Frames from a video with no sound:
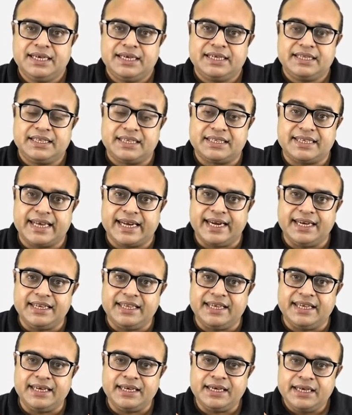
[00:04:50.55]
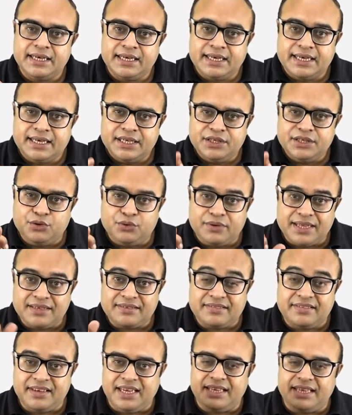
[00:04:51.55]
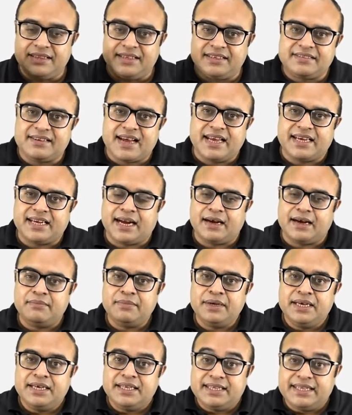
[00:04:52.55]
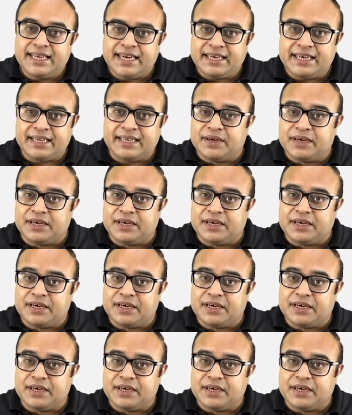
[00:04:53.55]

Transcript: The second thing, you can see in this diagram that